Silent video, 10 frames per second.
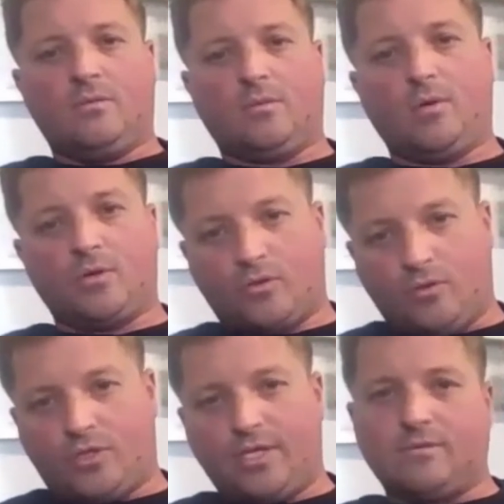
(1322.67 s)
or most
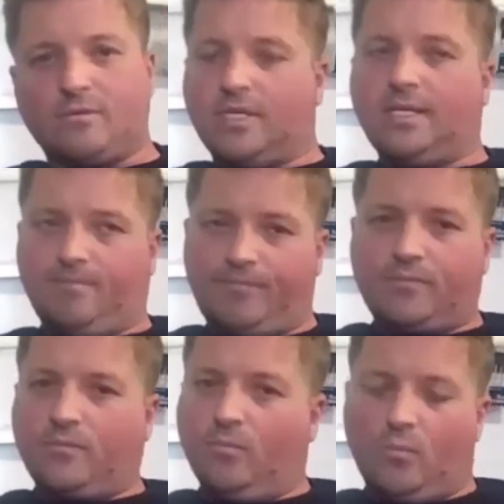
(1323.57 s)
crew chiefs will see
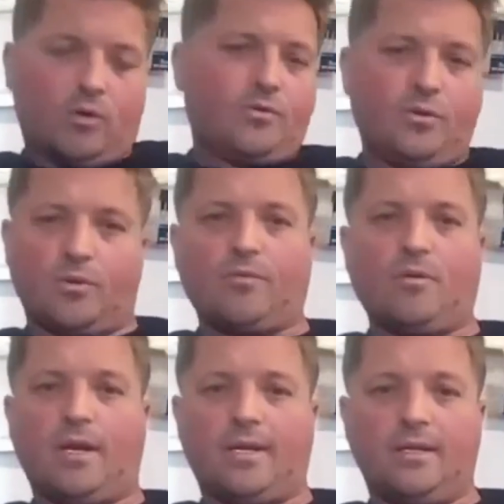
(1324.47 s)
one or two or
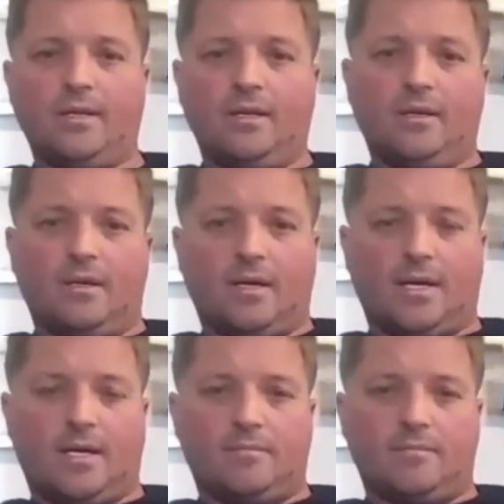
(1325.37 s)
three.
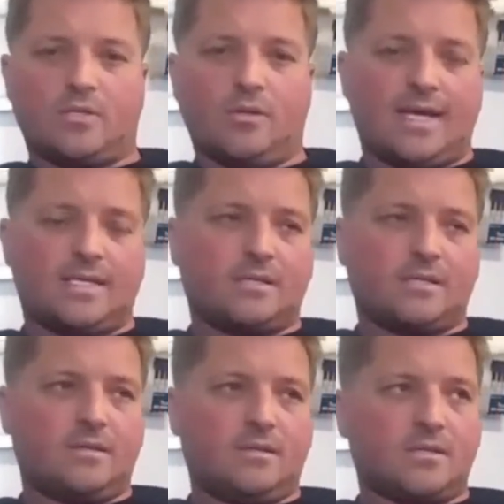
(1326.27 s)
So
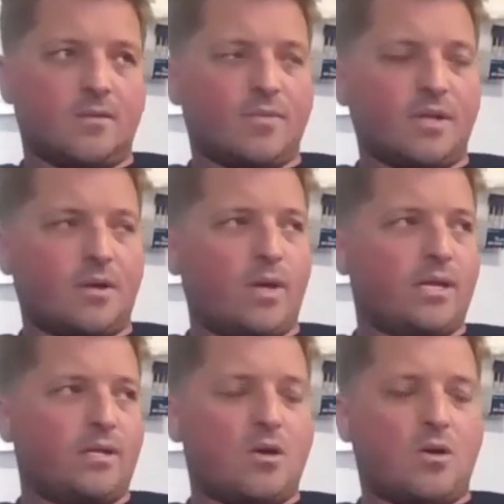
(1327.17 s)
that's something that we
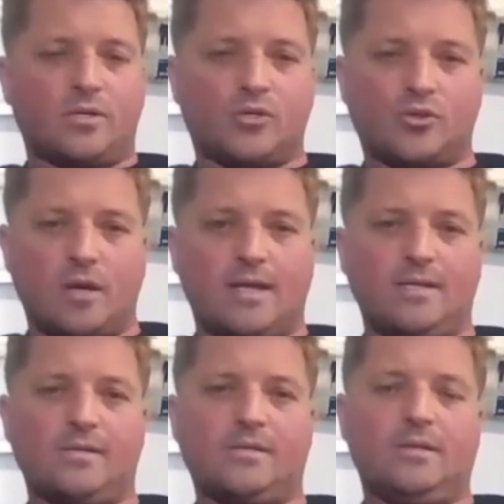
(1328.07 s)
can notice
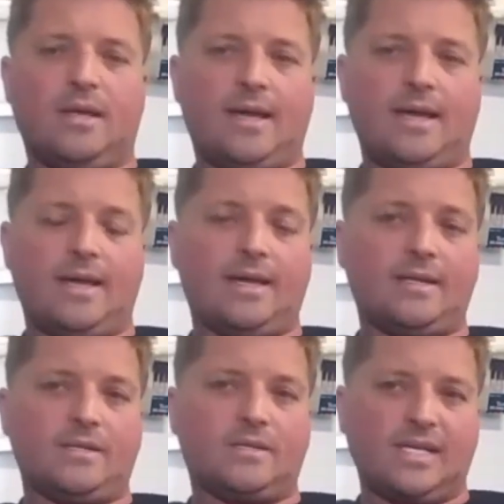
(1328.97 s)
trends
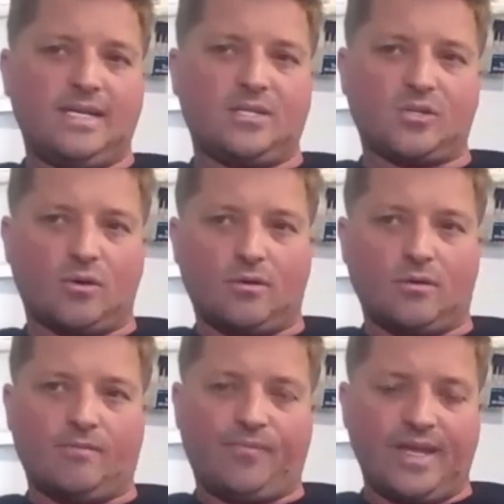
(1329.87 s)
and see
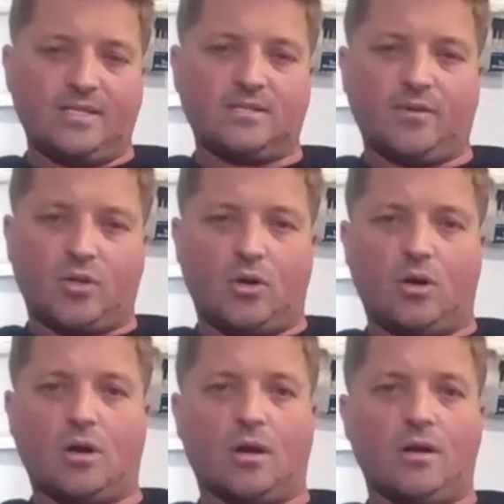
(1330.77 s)
certain things in a
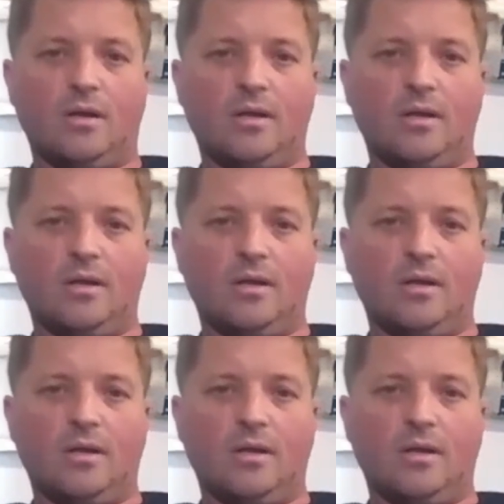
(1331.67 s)
car